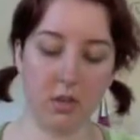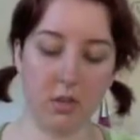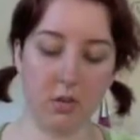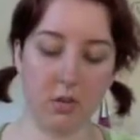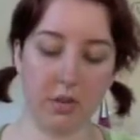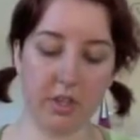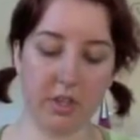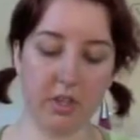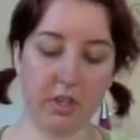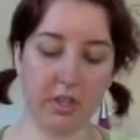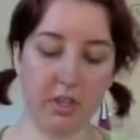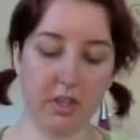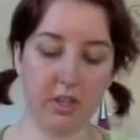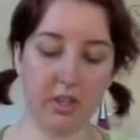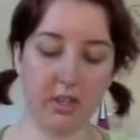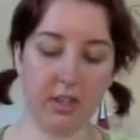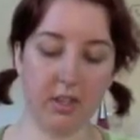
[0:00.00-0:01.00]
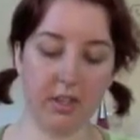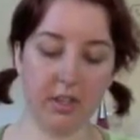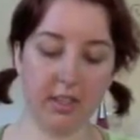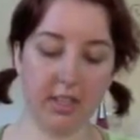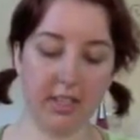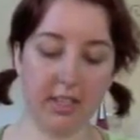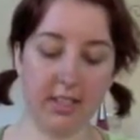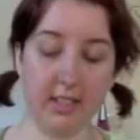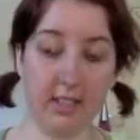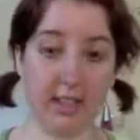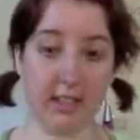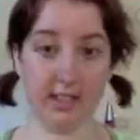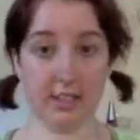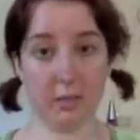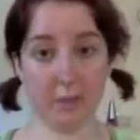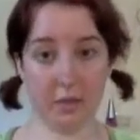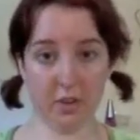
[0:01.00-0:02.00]
which you'll see a
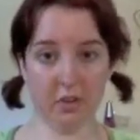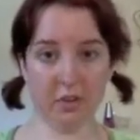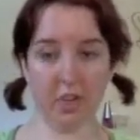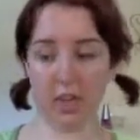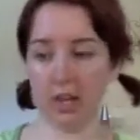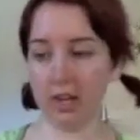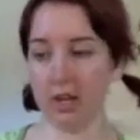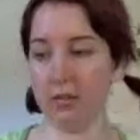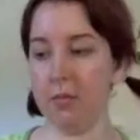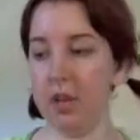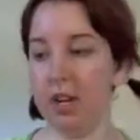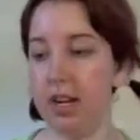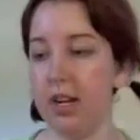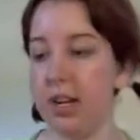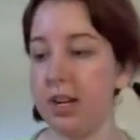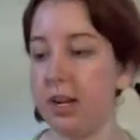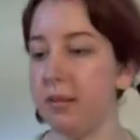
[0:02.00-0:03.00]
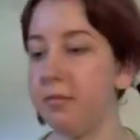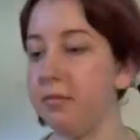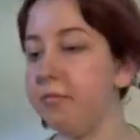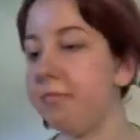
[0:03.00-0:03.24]
similar thing in a minute here.